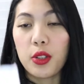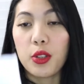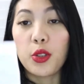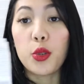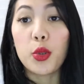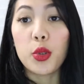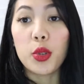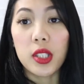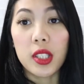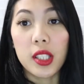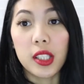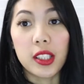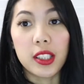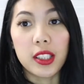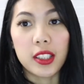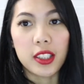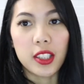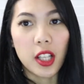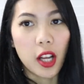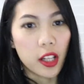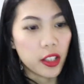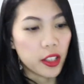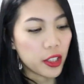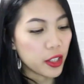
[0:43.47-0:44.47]
New
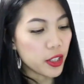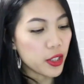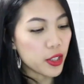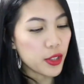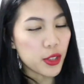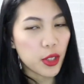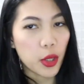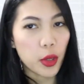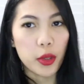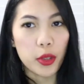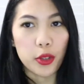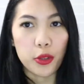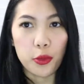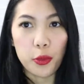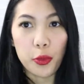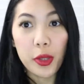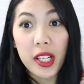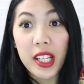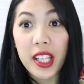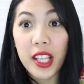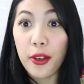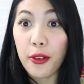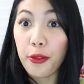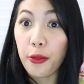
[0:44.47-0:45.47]
Zealand dollars, so it's
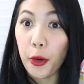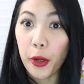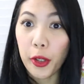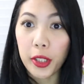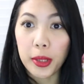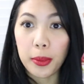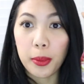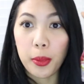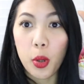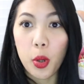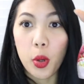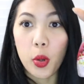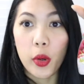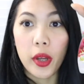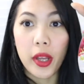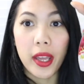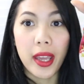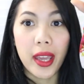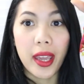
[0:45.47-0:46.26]
really affordable,